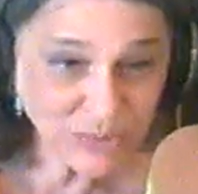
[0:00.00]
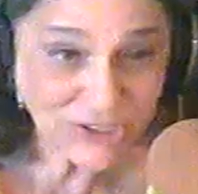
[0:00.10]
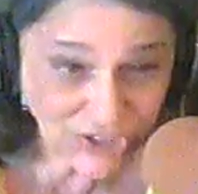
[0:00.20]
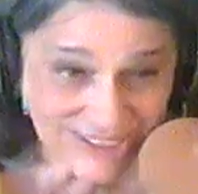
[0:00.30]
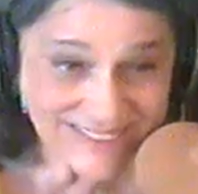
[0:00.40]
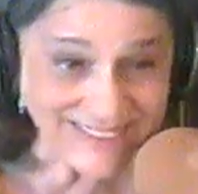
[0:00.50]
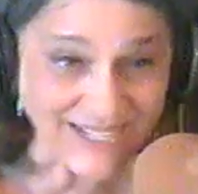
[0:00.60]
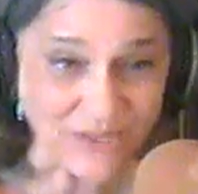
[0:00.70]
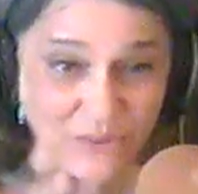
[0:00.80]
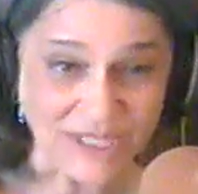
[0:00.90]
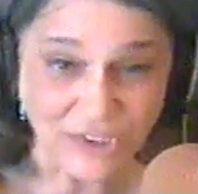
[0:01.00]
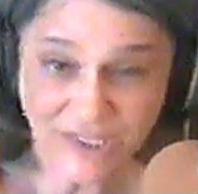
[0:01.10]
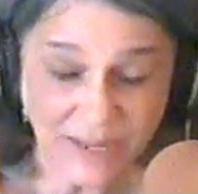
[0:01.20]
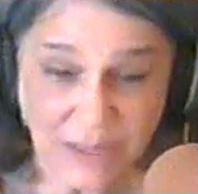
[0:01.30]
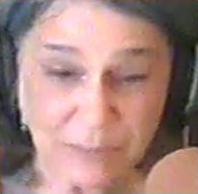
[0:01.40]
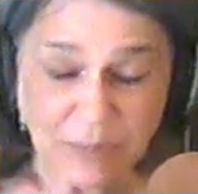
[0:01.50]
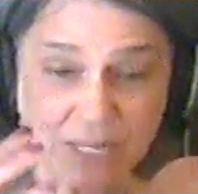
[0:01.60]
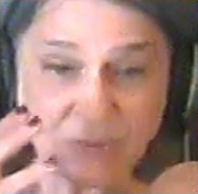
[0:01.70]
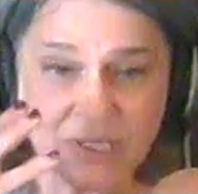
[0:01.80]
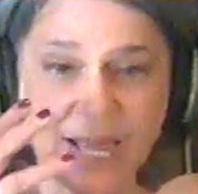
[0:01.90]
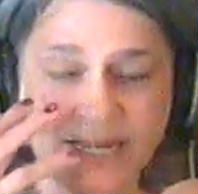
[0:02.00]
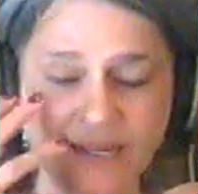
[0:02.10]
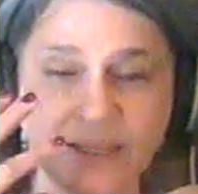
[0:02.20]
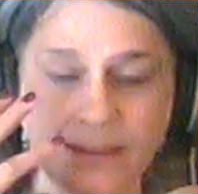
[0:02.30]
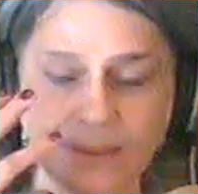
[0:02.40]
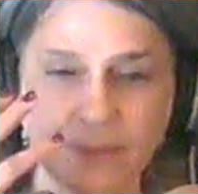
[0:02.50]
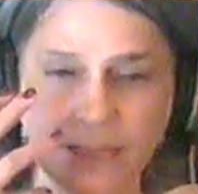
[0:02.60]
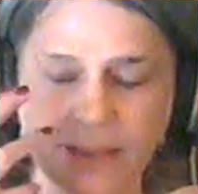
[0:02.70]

what she said it was. It was like a